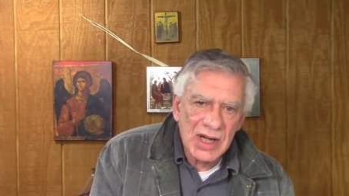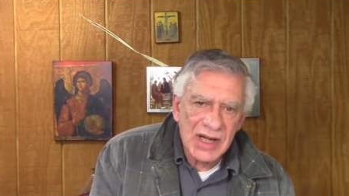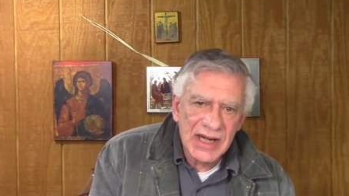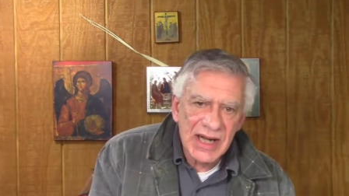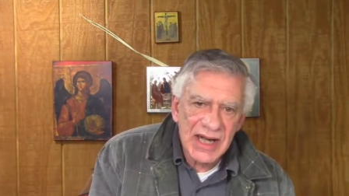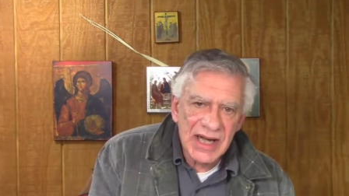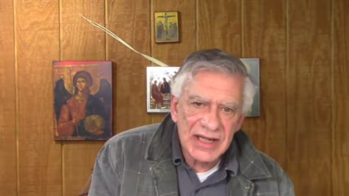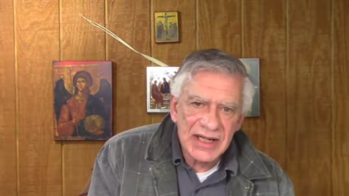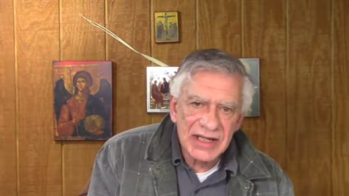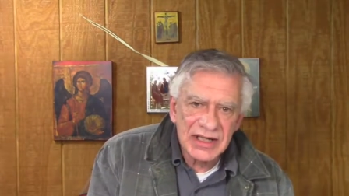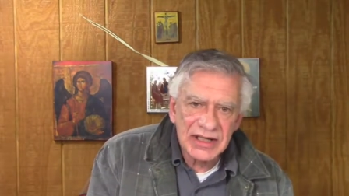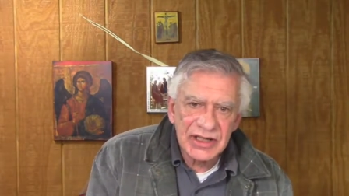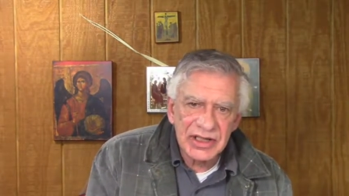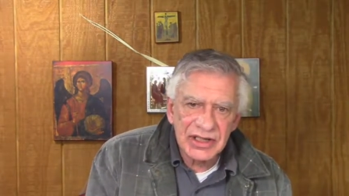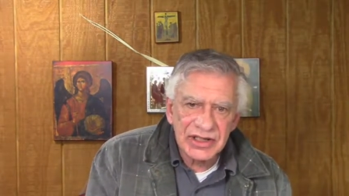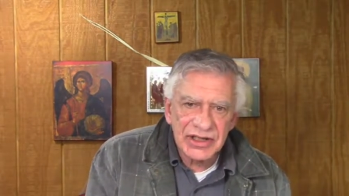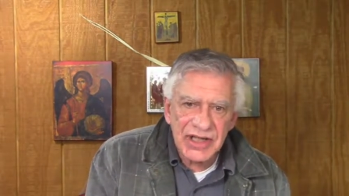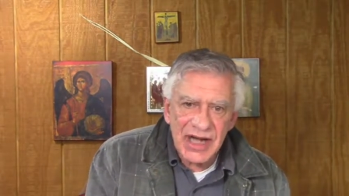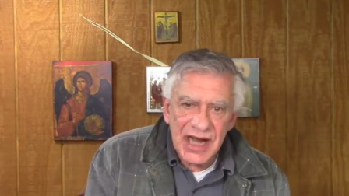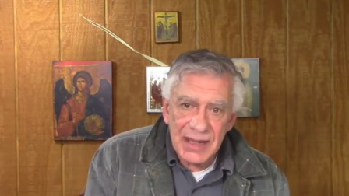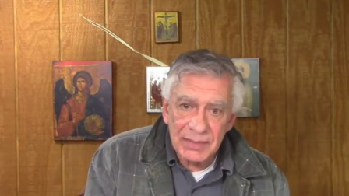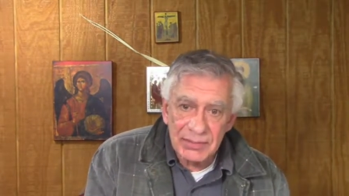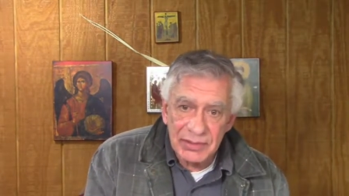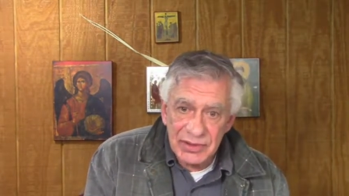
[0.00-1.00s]
Going on
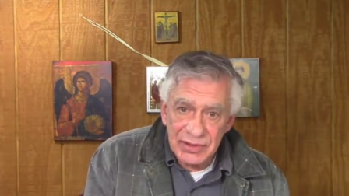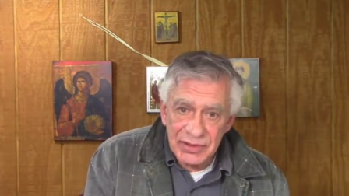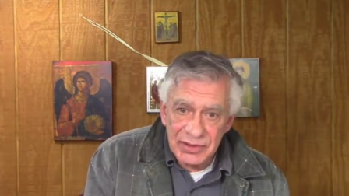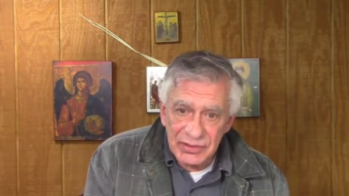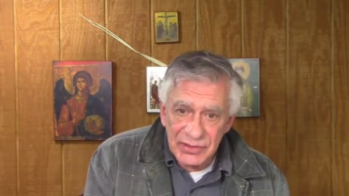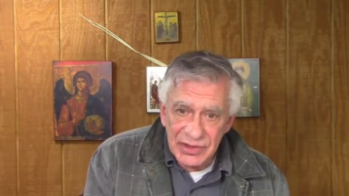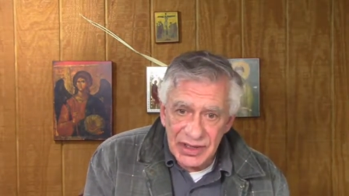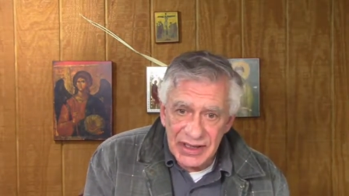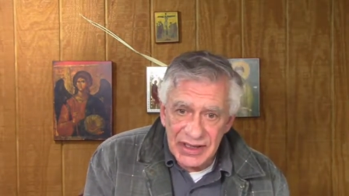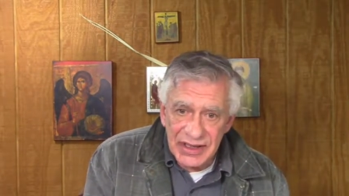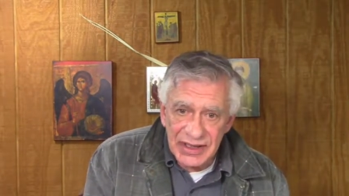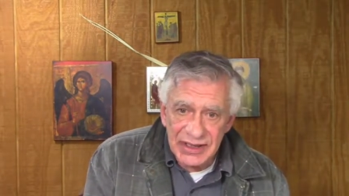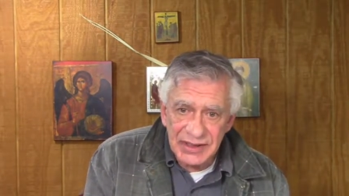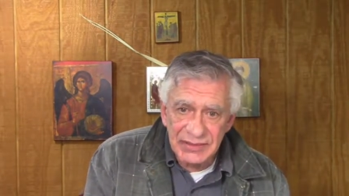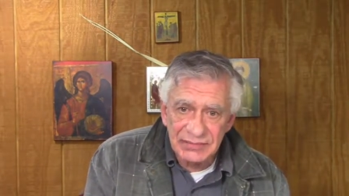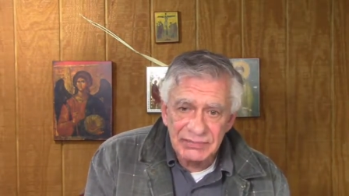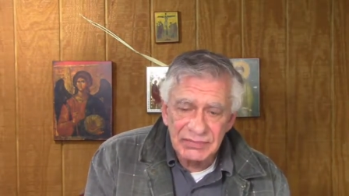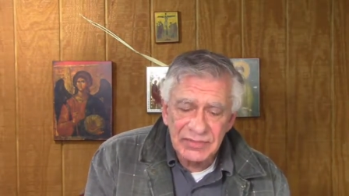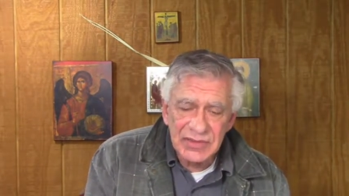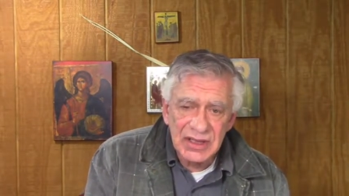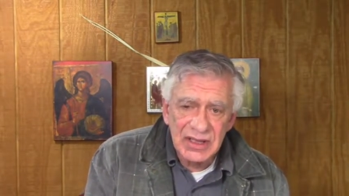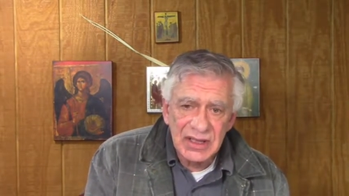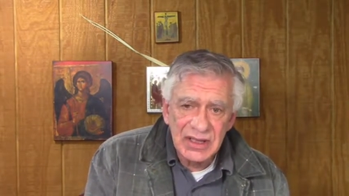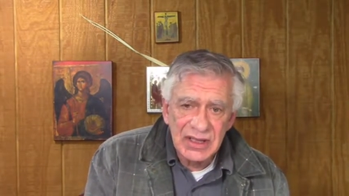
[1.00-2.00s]
into chapter
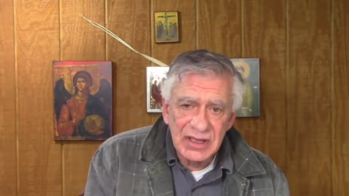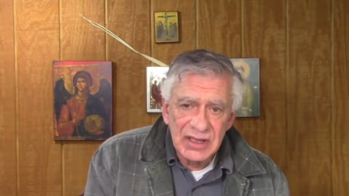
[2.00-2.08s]
3,